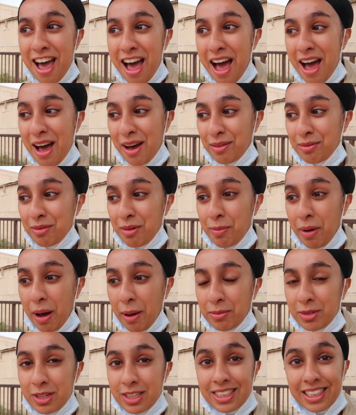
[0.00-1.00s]
Um, but
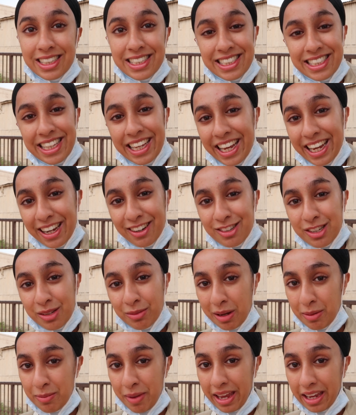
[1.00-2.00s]
I'm just gonna sit here and do
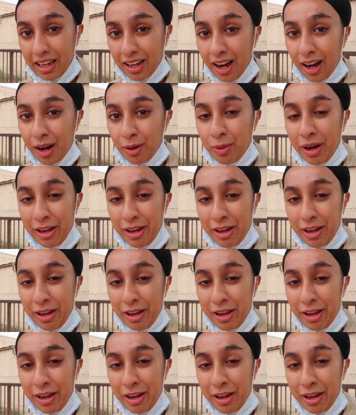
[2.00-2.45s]
my makeup,